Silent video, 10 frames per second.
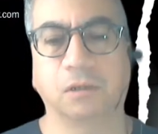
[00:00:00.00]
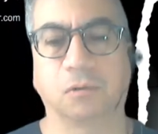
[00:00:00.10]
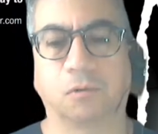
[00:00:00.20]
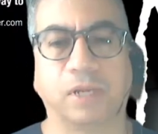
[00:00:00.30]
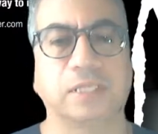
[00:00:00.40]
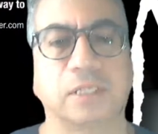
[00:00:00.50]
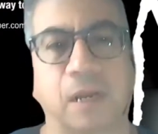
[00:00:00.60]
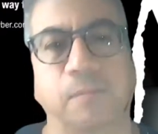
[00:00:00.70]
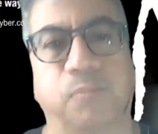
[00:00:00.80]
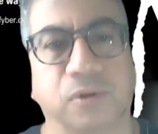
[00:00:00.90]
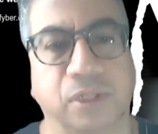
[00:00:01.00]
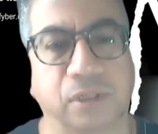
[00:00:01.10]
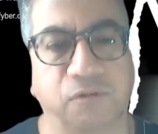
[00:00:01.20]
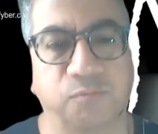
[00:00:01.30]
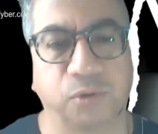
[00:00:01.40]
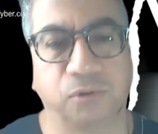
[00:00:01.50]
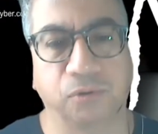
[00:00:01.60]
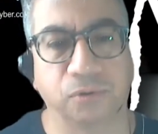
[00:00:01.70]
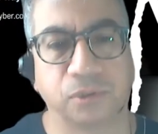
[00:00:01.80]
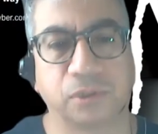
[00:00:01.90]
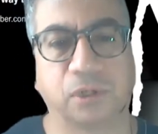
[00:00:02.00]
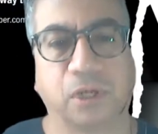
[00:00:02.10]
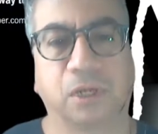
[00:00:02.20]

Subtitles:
great samples that they've produced.